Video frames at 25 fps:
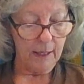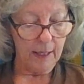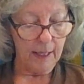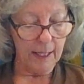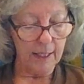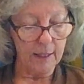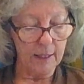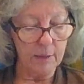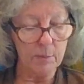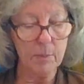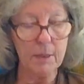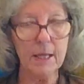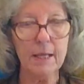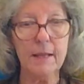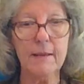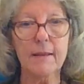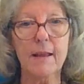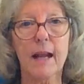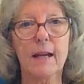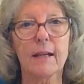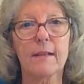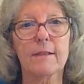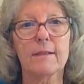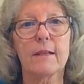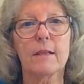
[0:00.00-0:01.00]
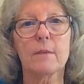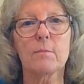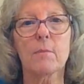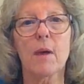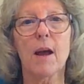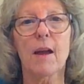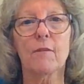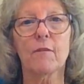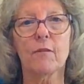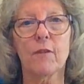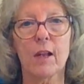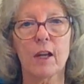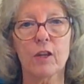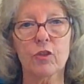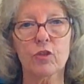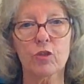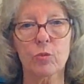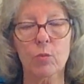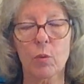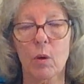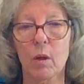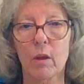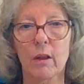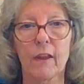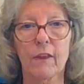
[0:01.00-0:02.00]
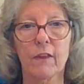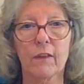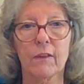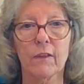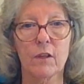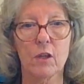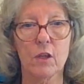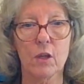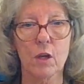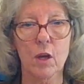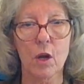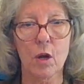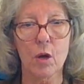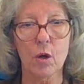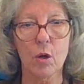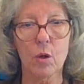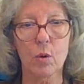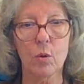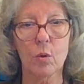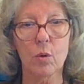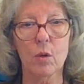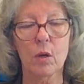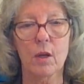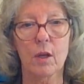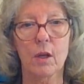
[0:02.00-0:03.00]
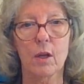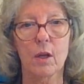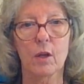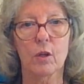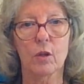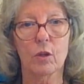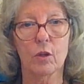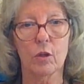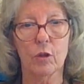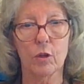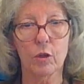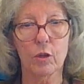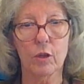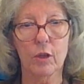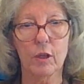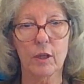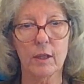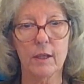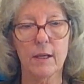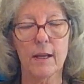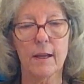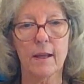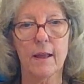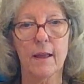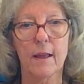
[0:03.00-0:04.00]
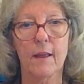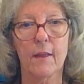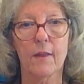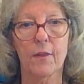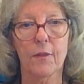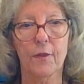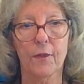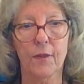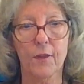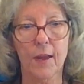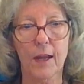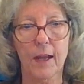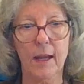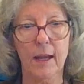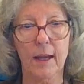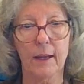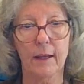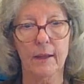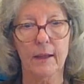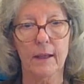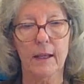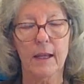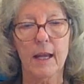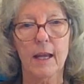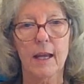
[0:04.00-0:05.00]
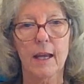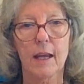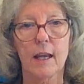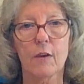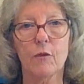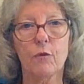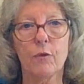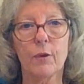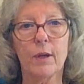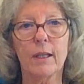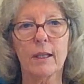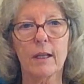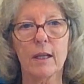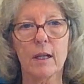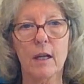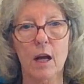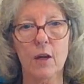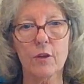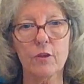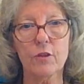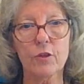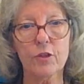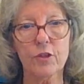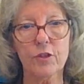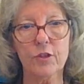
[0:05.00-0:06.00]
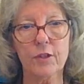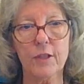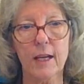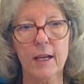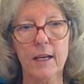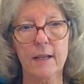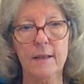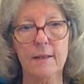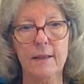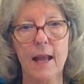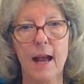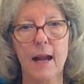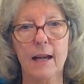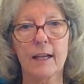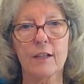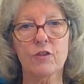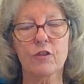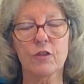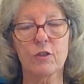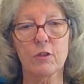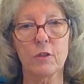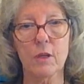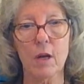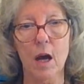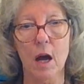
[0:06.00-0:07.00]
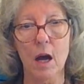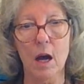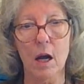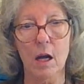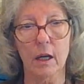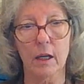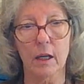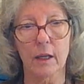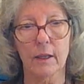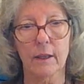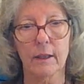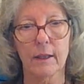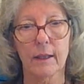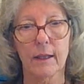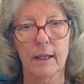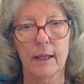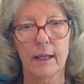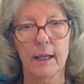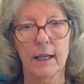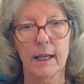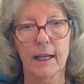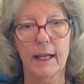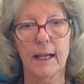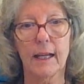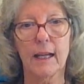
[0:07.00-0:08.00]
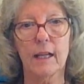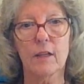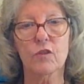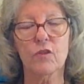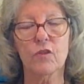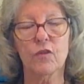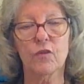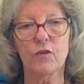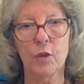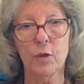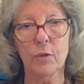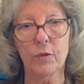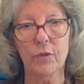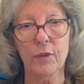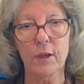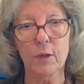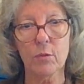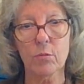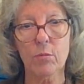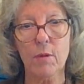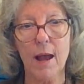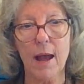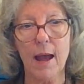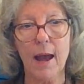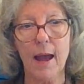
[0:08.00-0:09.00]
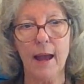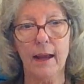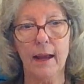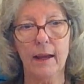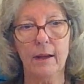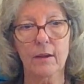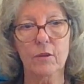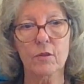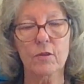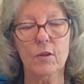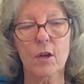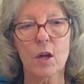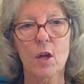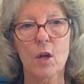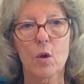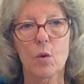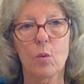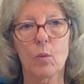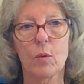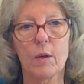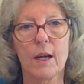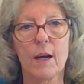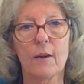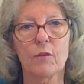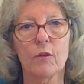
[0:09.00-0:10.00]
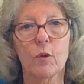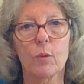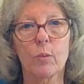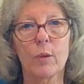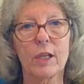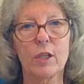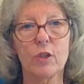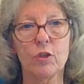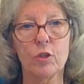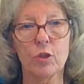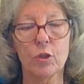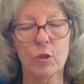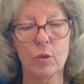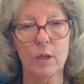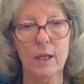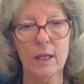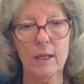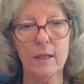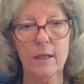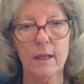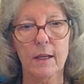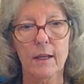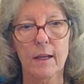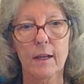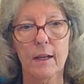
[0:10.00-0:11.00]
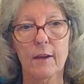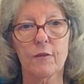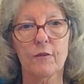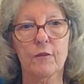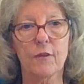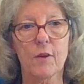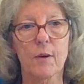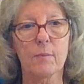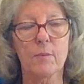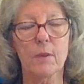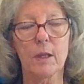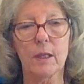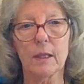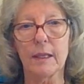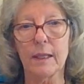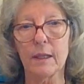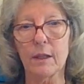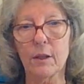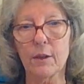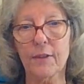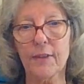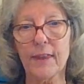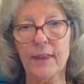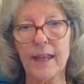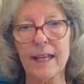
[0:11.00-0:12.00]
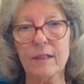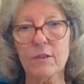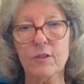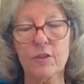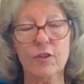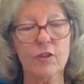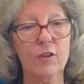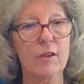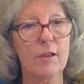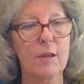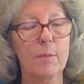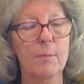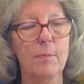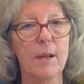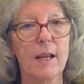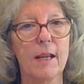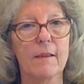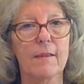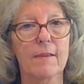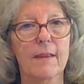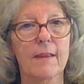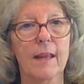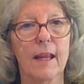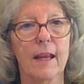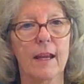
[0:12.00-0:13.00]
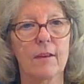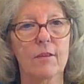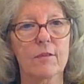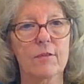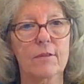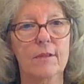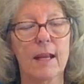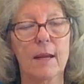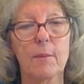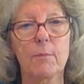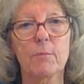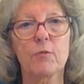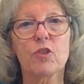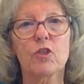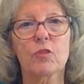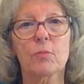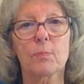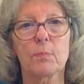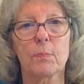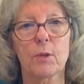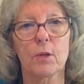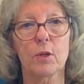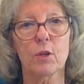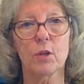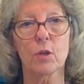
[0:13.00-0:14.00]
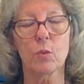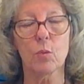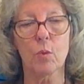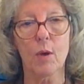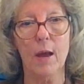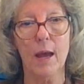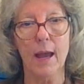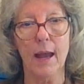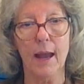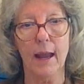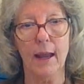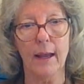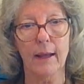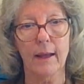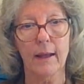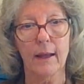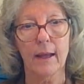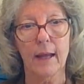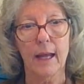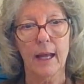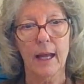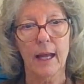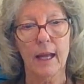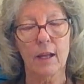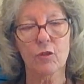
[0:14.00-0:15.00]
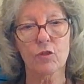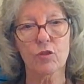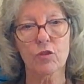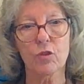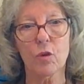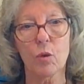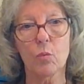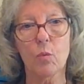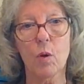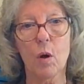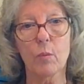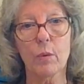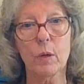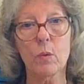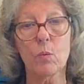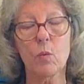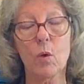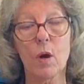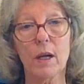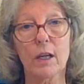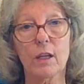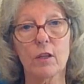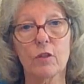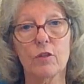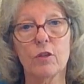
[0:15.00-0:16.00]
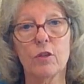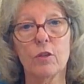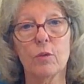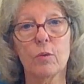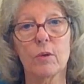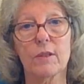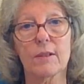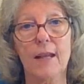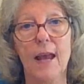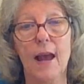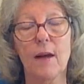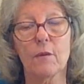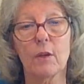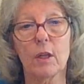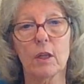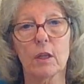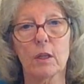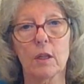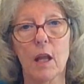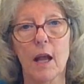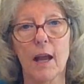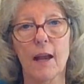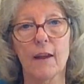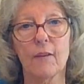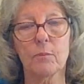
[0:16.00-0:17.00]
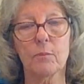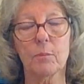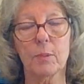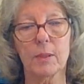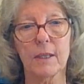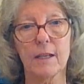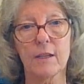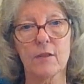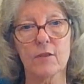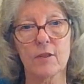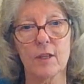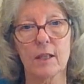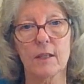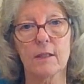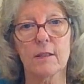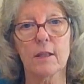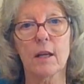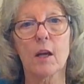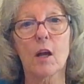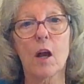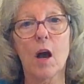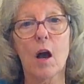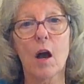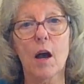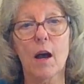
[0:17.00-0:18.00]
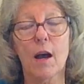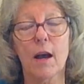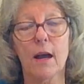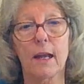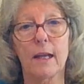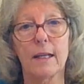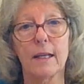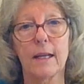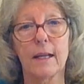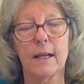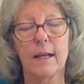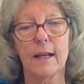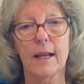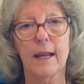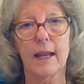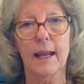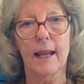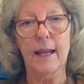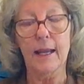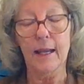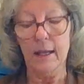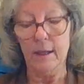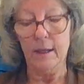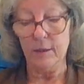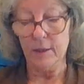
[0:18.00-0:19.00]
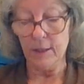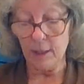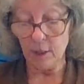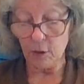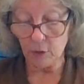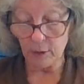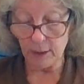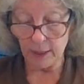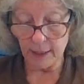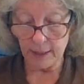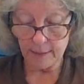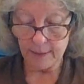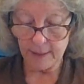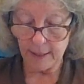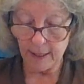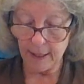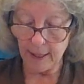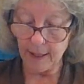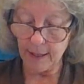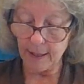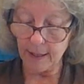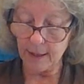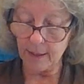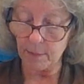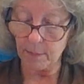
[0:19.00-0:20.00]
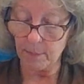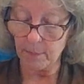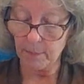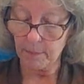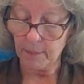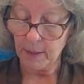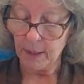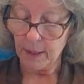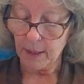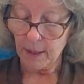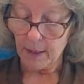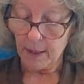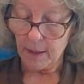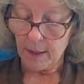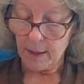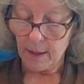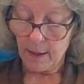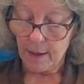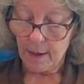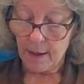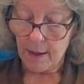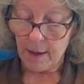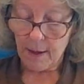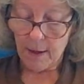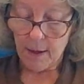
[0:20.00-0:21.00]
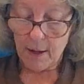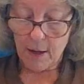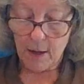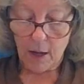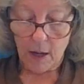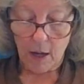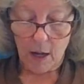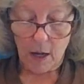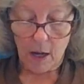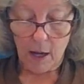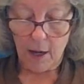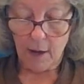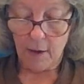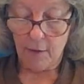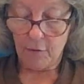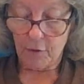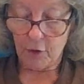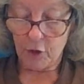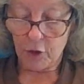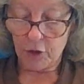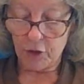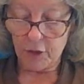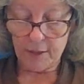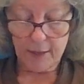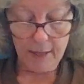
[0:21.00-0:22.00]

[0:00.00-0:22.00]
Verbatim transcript: in me that is in my flesh dwelleth no good thing. If we can understand that, it's dumb, it's filthy rags. Whenever we do it, from the little things to the big things, they just burn away. And so, what we want to do is have a life pleasing to God and yielding to Him. Uh, verse